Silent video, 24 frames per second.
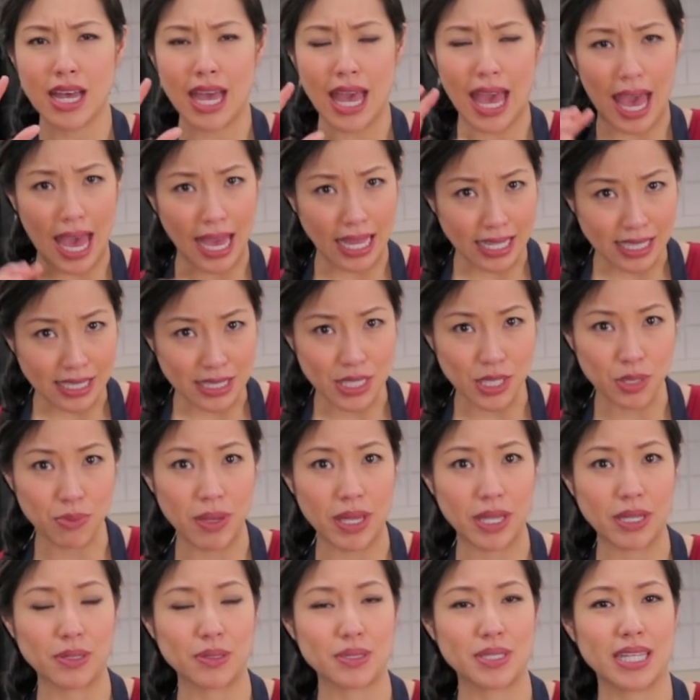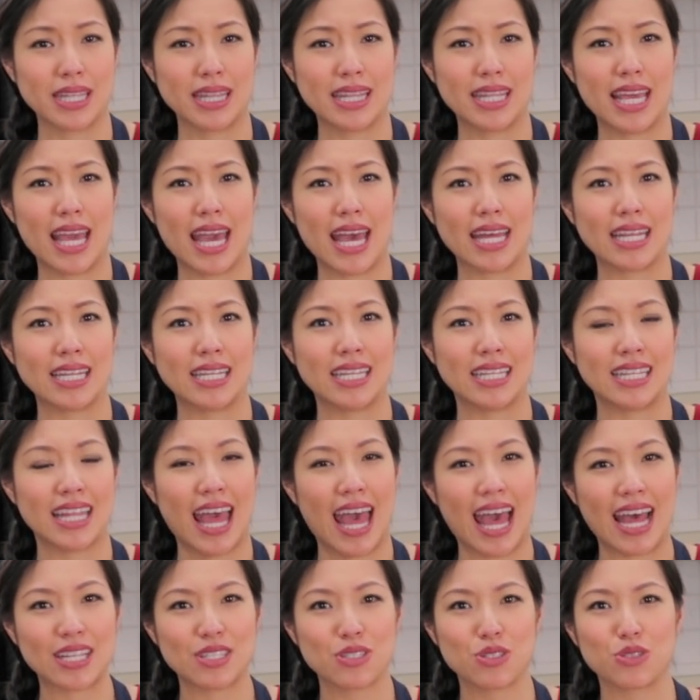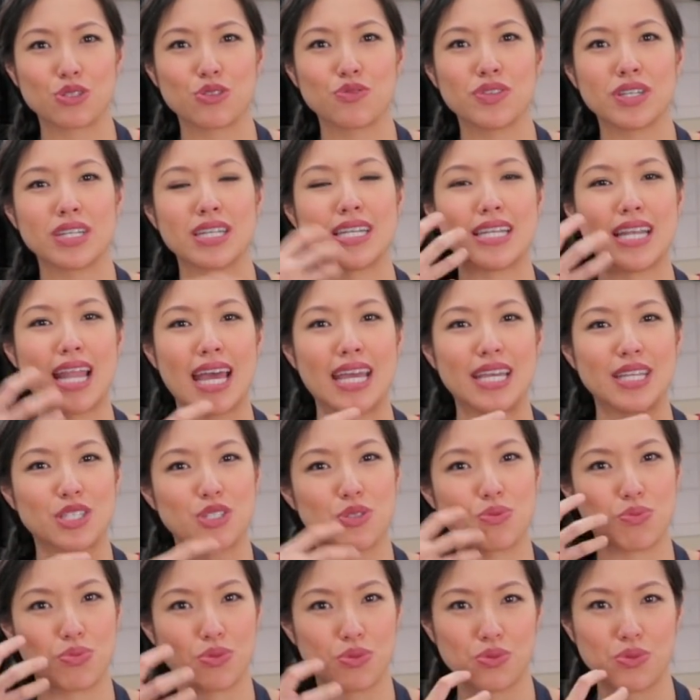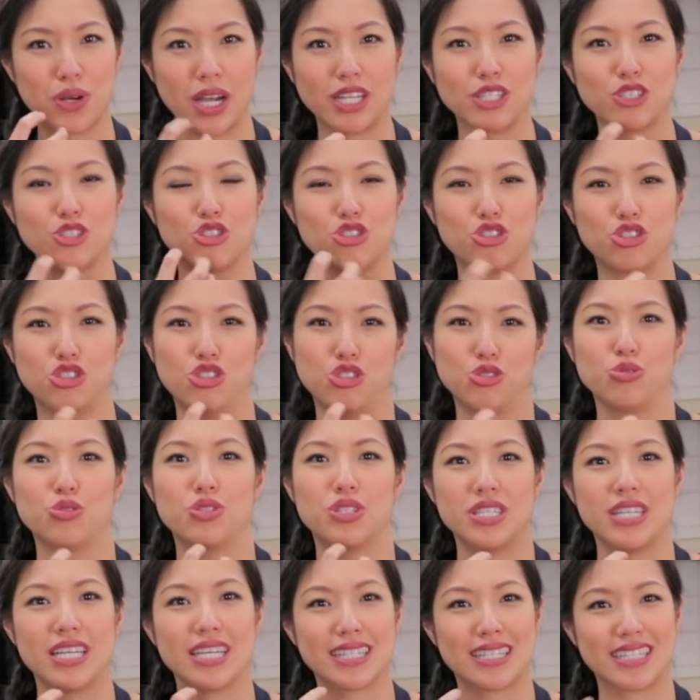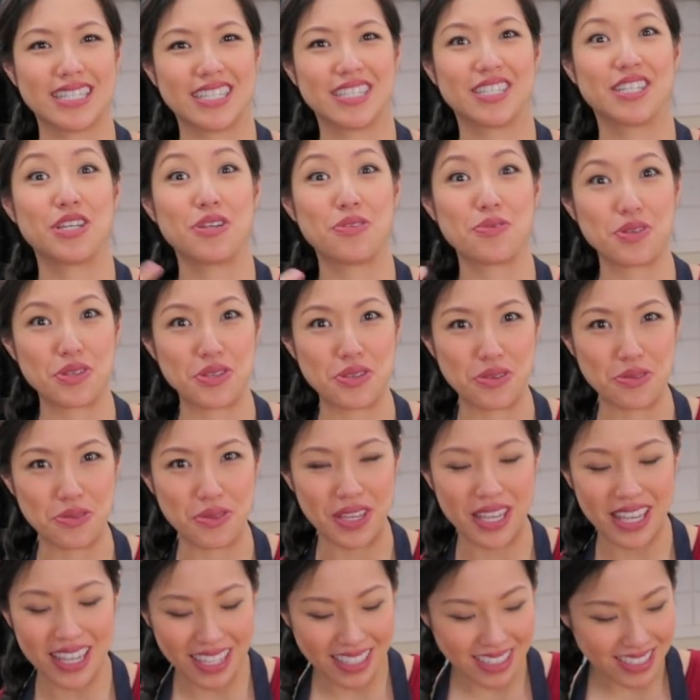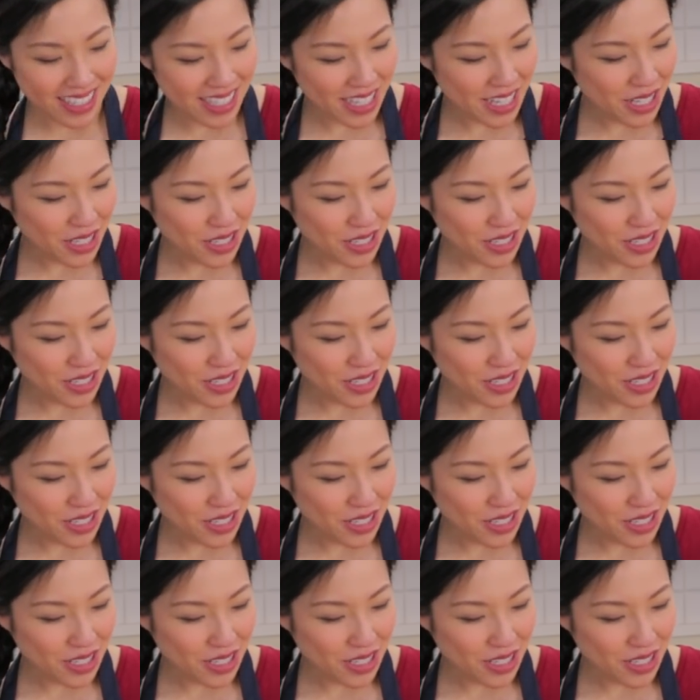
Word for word: adding tomatoes at the end. It adds sort of a nice, bright, juicy acidity when you eat,